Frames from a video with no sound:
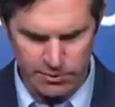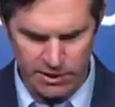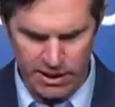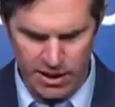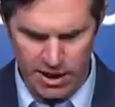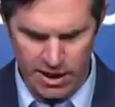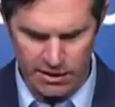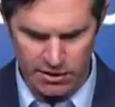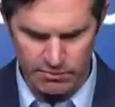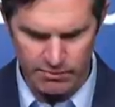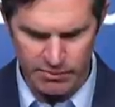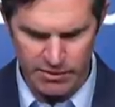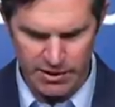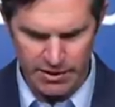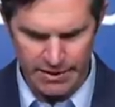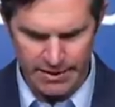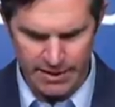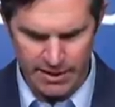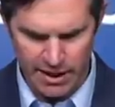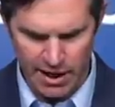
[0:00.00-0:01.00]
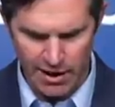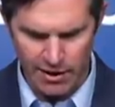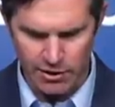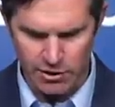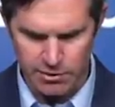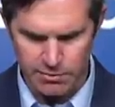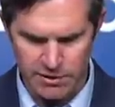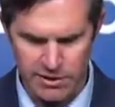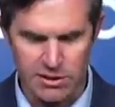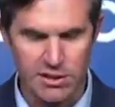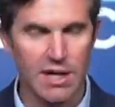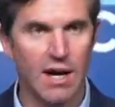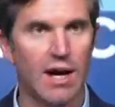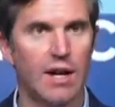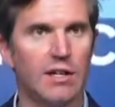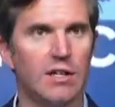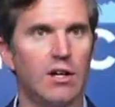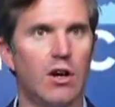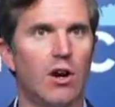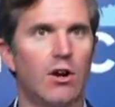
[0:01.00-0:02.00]
Mitch McConnell, Congressman
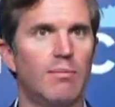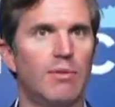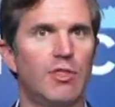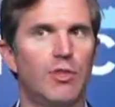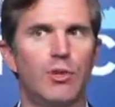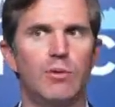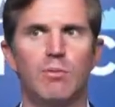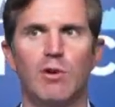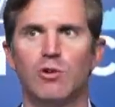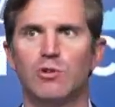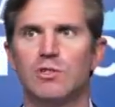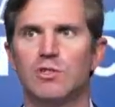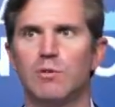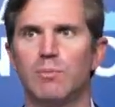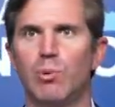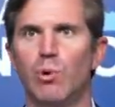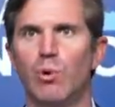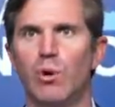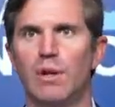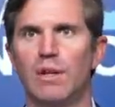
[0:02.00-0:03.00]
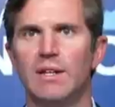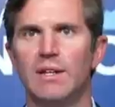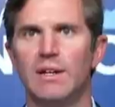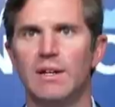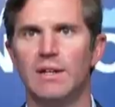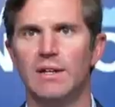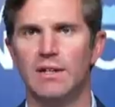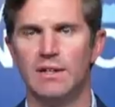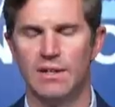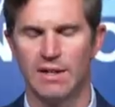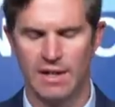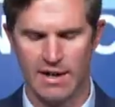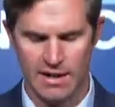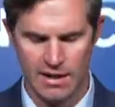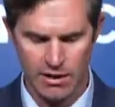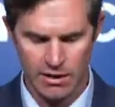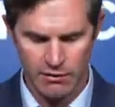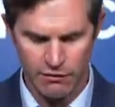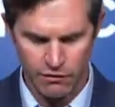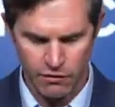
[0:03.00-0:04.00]
John Yarmuth, who both supported
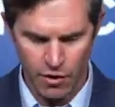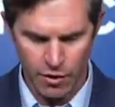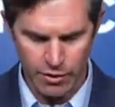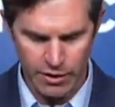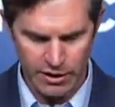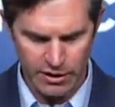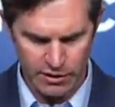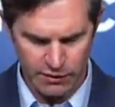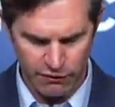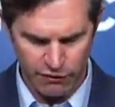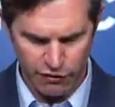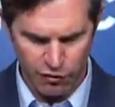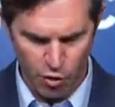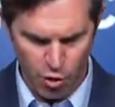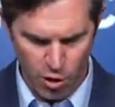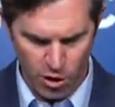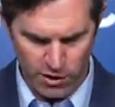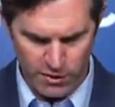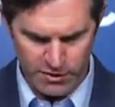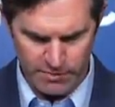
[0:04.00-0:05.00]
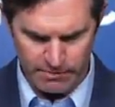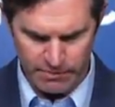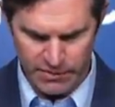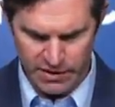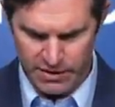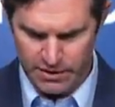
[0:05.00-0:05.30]
and voted for